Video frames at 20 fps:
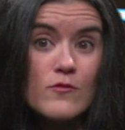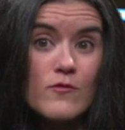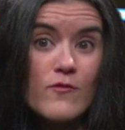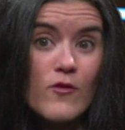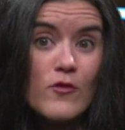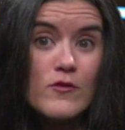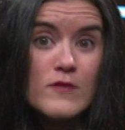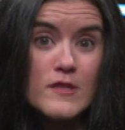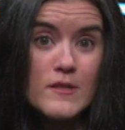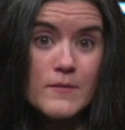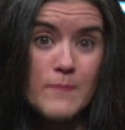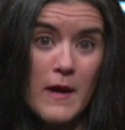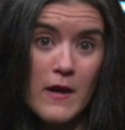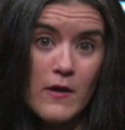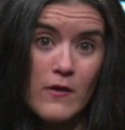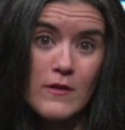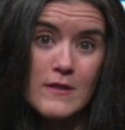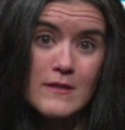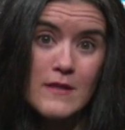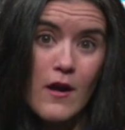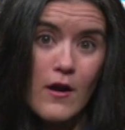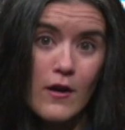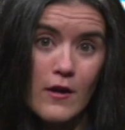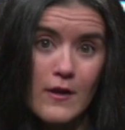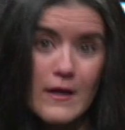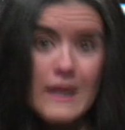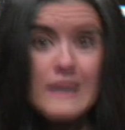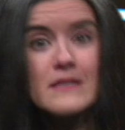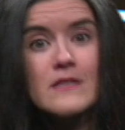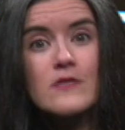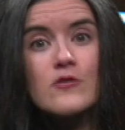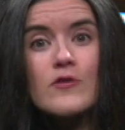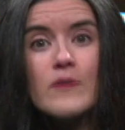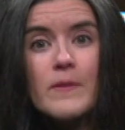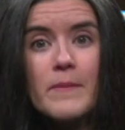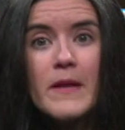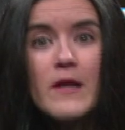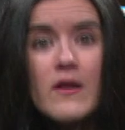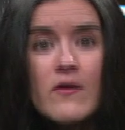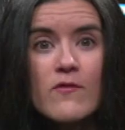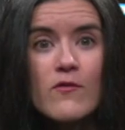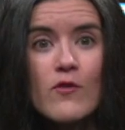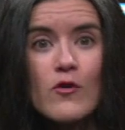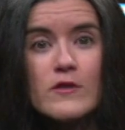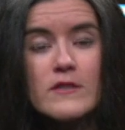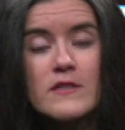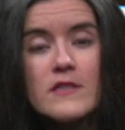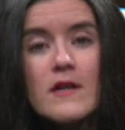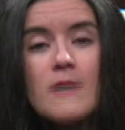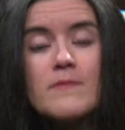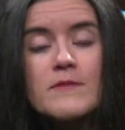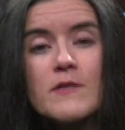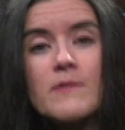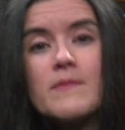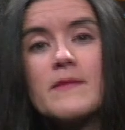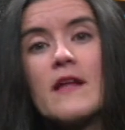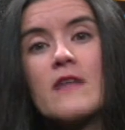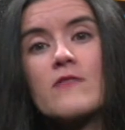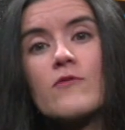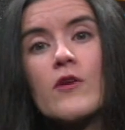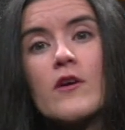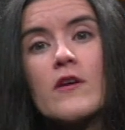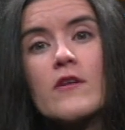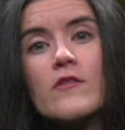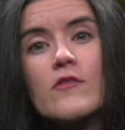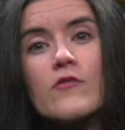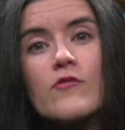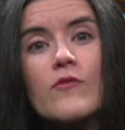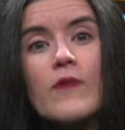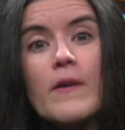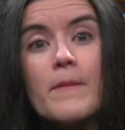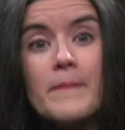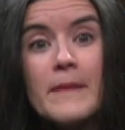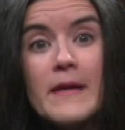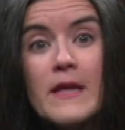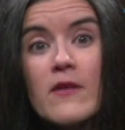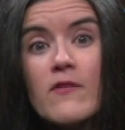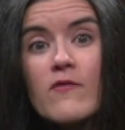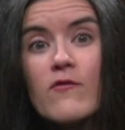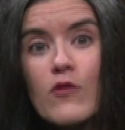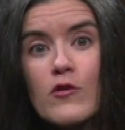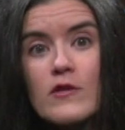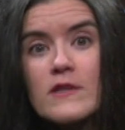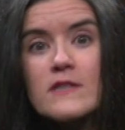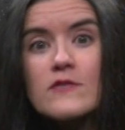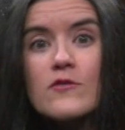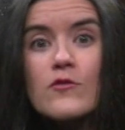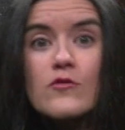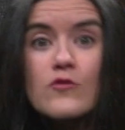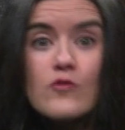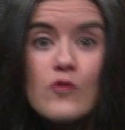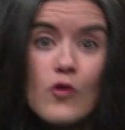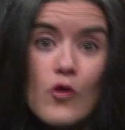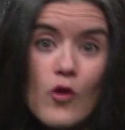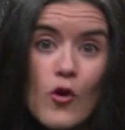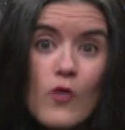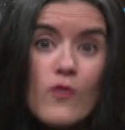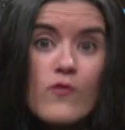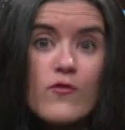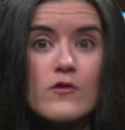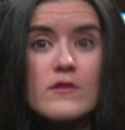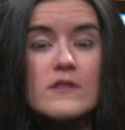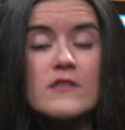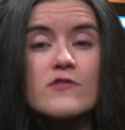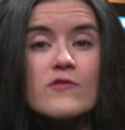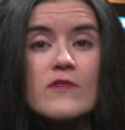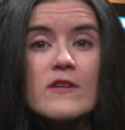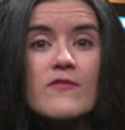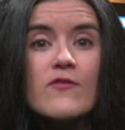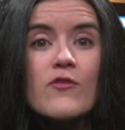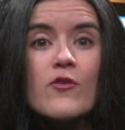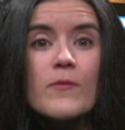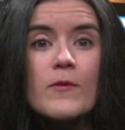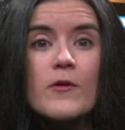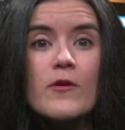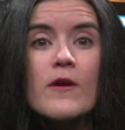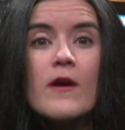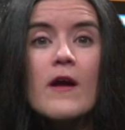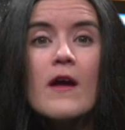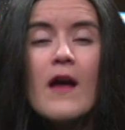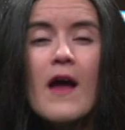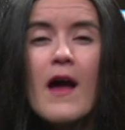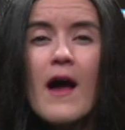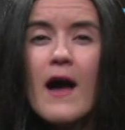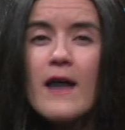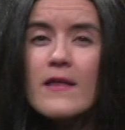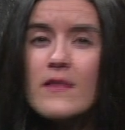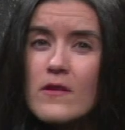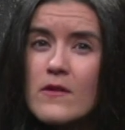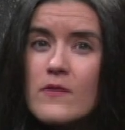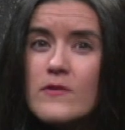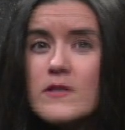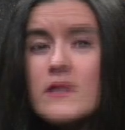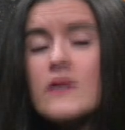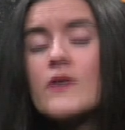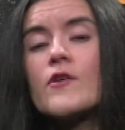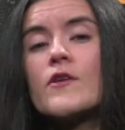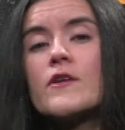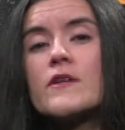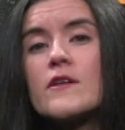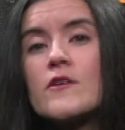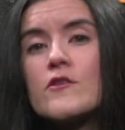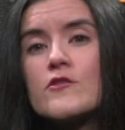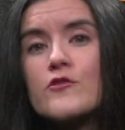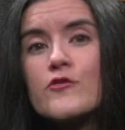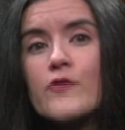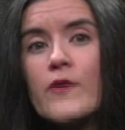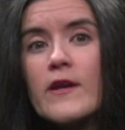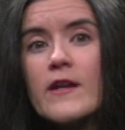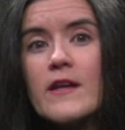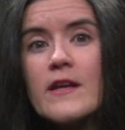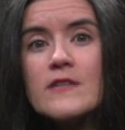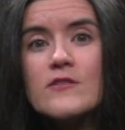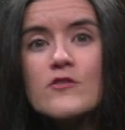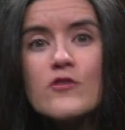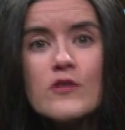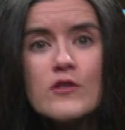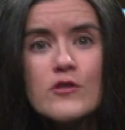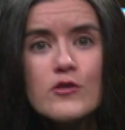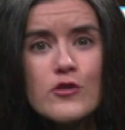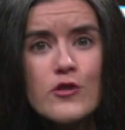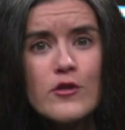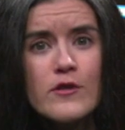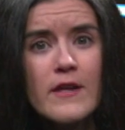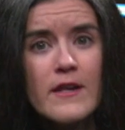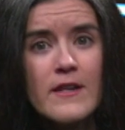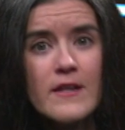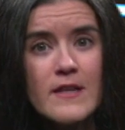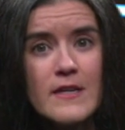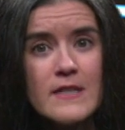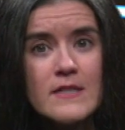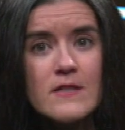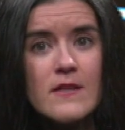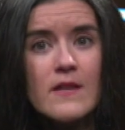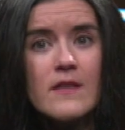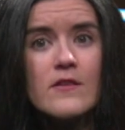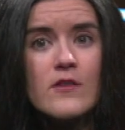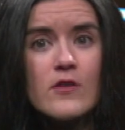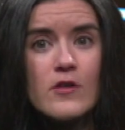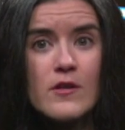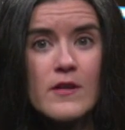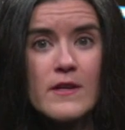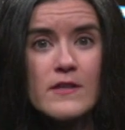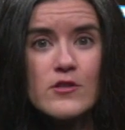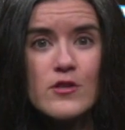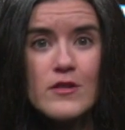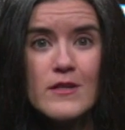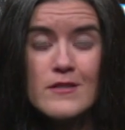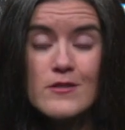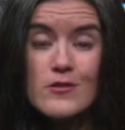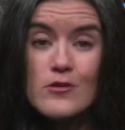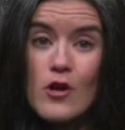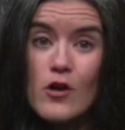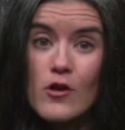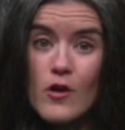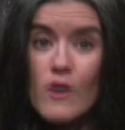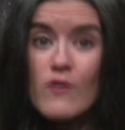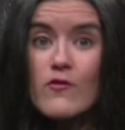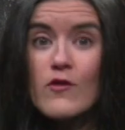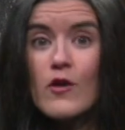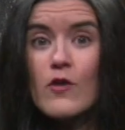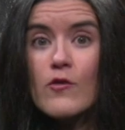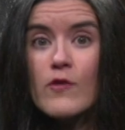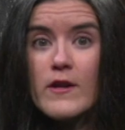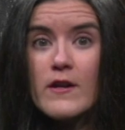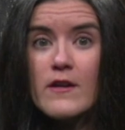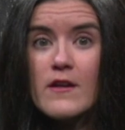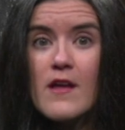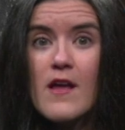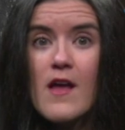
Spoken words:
voltage microgrids are connected to the medium voltage upstream network through a medium voltage to low voltage transformer, another security constraint is to ensure that this interconnection is not overloaded,